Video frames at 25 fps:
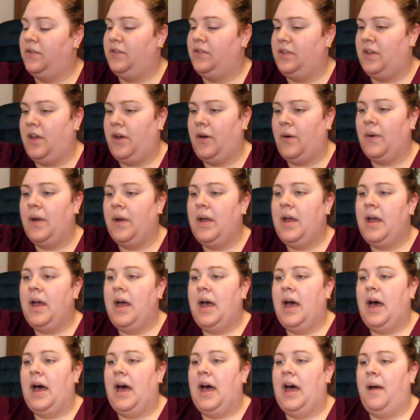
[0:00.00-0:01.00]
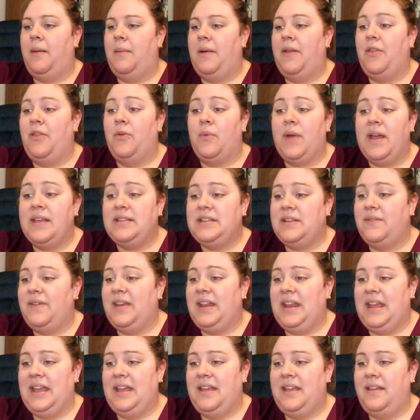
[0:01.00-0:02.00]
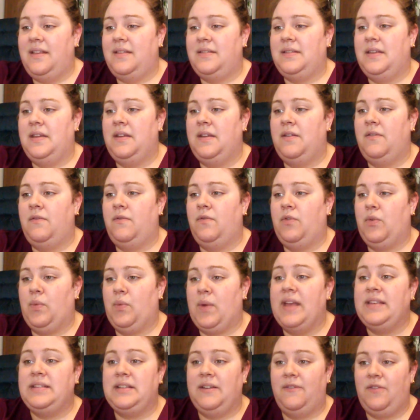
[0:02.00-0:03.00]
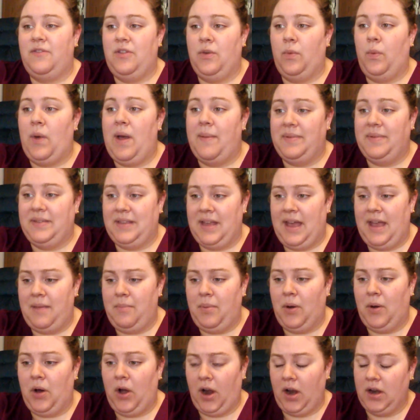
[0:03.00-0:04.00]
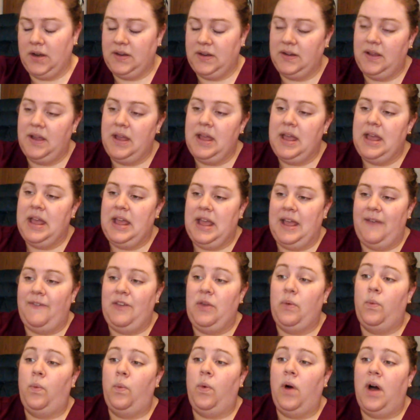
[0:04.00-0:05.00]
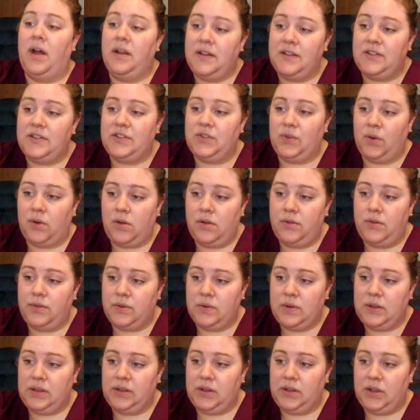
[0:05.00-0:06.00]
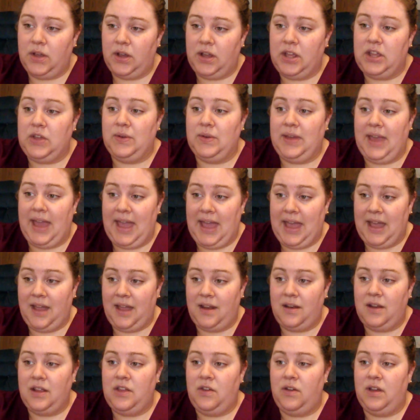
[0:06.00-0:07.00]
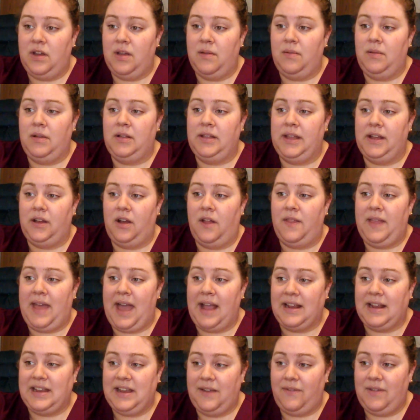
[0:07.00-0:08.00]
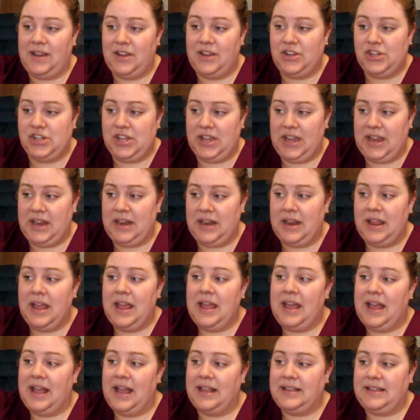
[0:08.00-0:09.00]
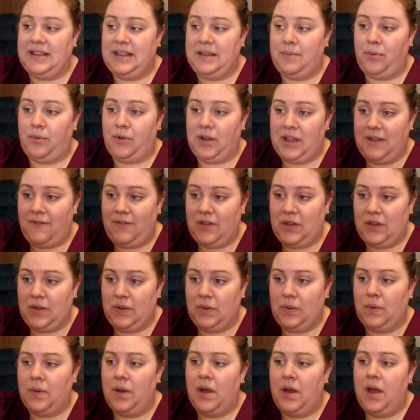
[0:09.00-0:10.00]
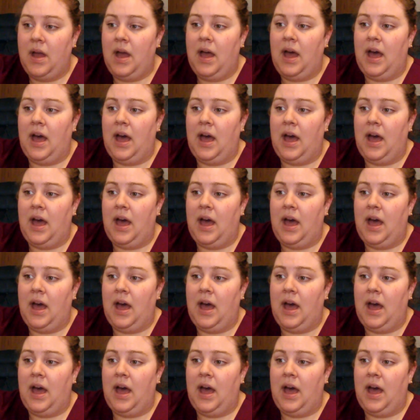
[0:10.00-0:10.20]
So, and the rest of it is the rest of the website part. If you want to scroll through and look, you can. You can click on the activity sheet and see the preview.